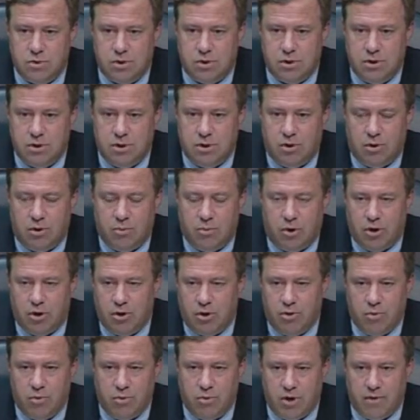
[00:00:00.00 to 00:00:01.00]
you know, on
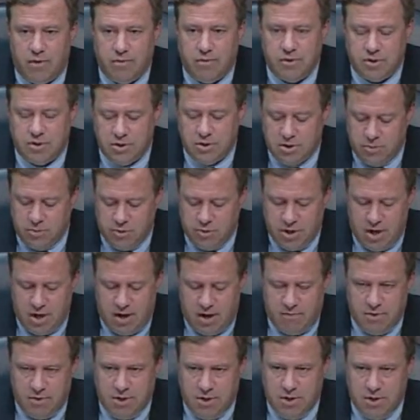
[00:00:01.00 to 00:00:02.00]
MARTA or whatever system we
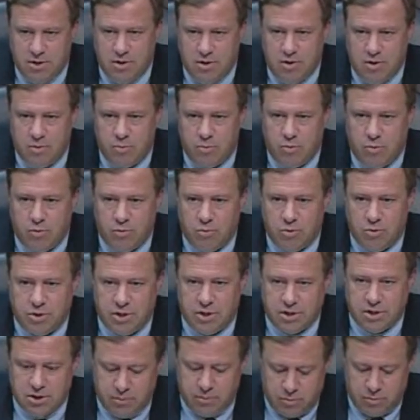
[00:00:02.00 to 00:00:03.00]
have to get to the airport where it
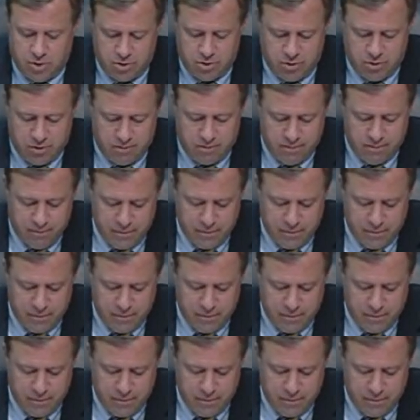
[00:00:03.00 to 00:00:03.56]
takes them longer.